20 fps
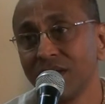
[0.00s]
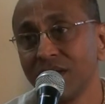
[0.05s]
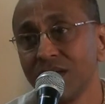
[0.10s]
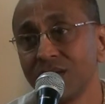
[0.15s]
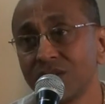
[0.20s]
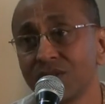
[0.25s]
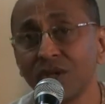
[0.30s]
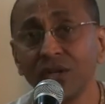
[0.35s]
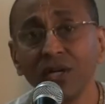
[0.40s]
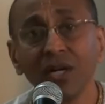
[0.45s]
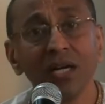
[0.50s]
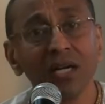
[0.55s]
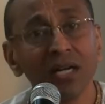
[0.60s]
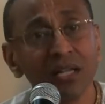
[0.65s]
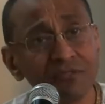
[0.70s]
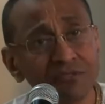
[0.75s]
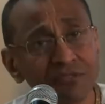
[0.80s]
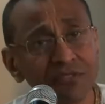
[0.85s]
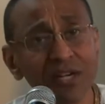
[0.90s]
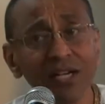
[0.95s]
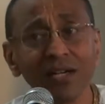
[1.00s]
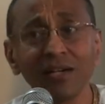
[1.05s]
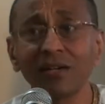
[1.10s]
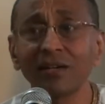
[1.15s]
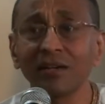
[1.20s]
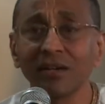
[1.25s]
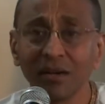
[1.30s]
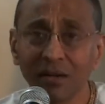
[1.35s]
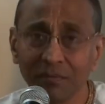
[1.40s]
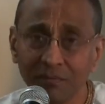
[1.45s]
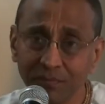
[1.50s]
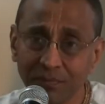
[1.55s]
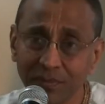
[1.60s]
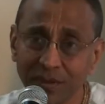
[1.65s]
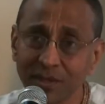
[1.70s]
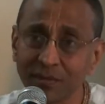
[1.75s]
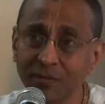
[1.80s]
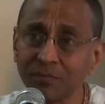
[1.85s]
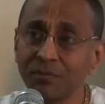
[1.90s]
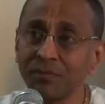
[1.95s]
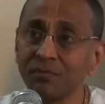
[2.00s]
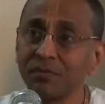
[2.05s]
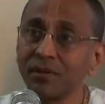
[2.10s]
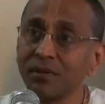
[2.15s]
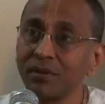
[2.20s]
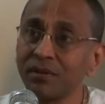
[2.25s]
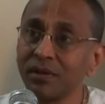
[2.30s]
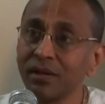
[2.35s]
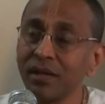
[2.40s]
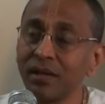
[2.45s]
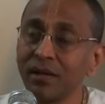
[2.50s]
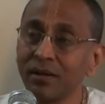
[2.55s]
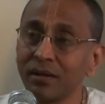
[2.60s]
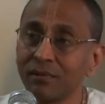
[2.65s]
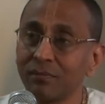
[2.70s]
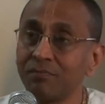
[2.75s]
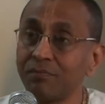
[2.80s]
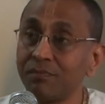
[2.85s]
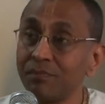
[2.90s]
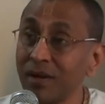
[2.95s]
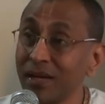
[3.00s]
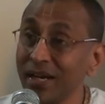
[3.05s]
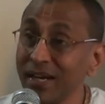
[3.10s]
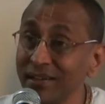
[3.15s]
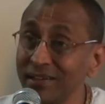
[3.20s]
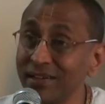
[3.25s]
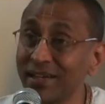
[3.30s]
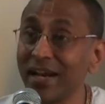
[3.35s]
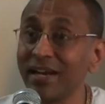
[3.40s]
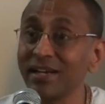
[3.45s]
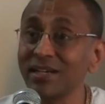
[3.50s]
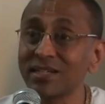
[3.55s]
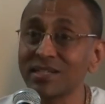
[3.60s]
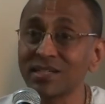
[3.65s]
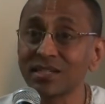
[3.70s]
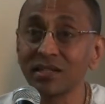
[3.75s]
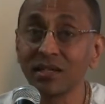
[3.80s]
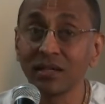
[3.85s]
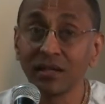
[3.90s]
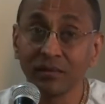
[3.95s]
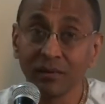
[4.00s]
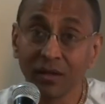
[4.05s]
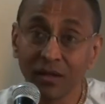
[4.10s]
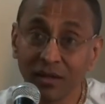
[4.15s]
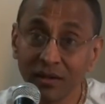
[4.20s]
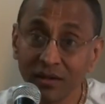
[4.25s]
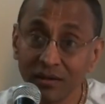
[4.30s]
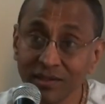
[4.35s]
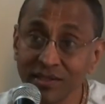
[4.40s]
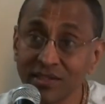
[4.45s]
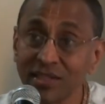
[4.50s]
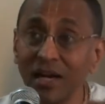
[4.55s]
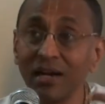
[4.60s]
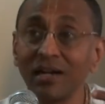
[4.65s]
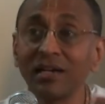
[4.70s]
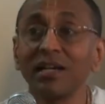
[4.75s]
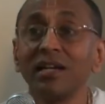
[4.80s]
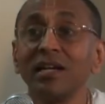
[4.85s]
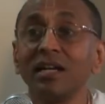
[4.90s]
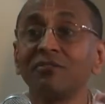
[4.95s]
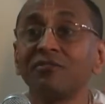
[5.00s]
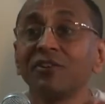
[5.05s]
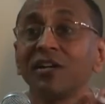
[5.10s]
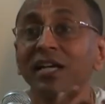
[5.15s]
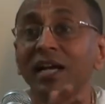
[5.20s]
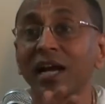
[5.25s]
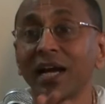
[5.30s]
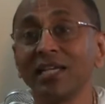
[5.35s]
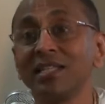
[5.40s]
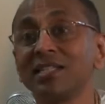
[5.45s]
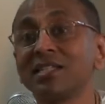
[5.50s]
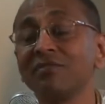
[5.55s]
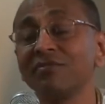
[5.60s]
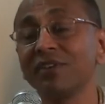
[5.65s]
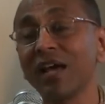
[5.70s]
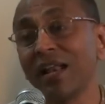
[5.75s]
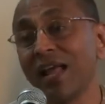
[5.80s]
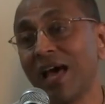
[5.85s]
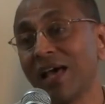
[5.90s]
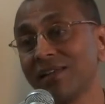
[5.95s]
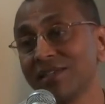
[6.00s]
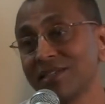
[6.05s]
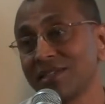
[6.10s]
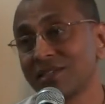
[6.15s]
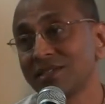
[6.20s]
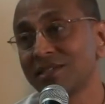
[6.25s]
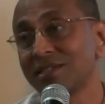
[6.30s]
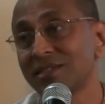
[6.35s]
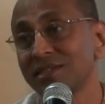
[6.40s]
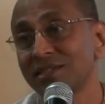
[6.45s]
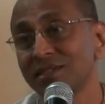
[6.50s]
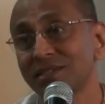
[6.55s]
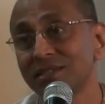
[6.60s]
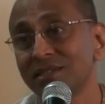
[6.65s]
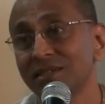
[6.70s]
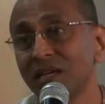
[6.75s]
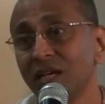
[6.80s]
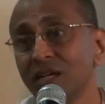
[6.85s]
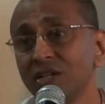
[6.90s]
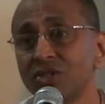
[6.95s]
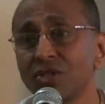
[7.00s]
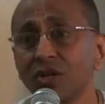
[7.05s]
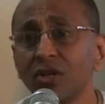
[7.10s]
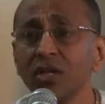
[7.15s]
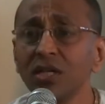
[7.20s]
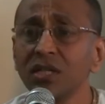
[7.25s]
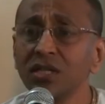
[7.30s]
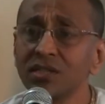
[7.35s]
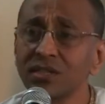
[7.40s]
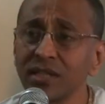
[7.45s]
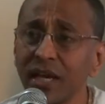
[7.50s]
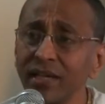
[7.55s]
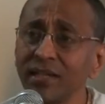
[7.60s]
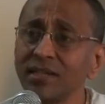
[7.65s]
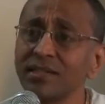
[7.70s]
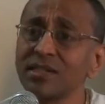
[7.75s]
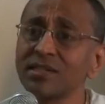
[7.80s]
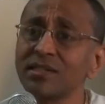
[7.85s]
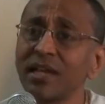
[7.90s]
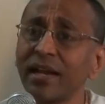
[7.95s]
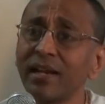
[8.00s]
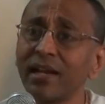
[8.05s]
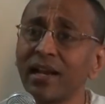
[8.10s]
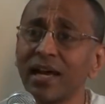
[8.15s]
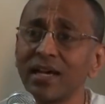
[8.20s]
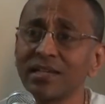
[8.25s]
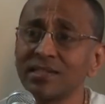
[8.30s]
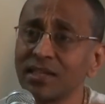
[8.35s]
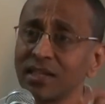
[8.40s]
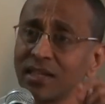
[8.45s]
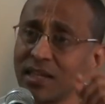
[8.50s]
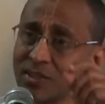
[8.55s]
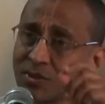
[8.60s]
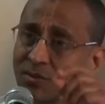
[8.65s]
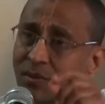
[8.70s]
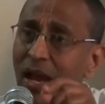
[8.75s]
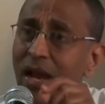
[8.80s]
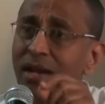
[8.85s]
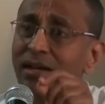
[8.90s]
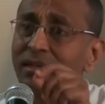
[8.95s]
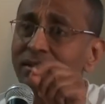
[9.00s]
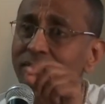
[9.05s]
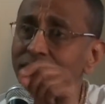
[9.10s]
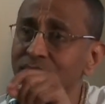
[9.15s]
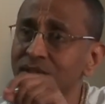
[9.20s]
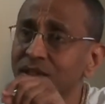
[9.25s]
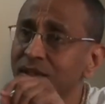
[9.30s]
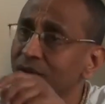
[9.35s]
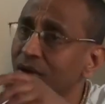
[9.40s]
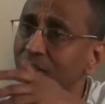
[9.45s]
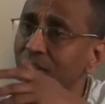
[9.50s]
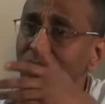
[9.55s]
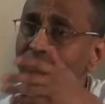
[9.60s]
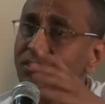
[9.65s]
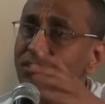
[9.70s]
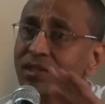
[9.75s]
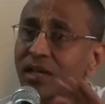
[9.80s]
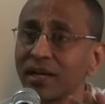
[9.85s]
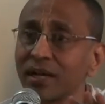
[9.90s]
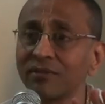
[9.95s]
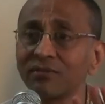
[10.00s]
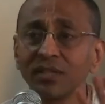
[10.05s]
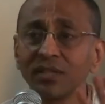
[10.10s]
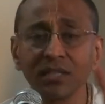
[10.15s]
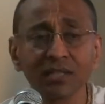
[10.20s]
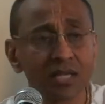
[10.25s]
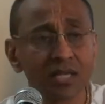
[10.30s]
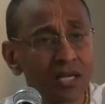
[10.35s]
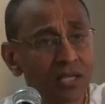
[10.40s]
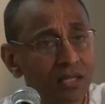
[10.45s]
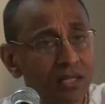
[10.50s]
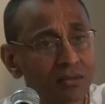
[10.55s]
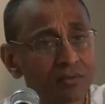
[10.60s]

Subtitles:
So different intents result in different kinds of analysis. So science is analyzing as atoms and all those kind of things.